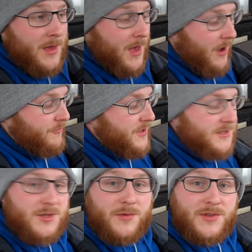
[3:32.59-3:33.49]
I
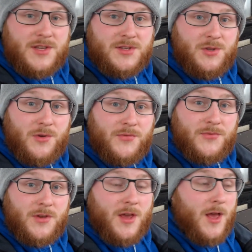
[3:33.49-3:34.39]
rediscovered this snuff
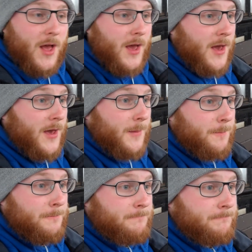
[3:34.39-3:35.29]
um,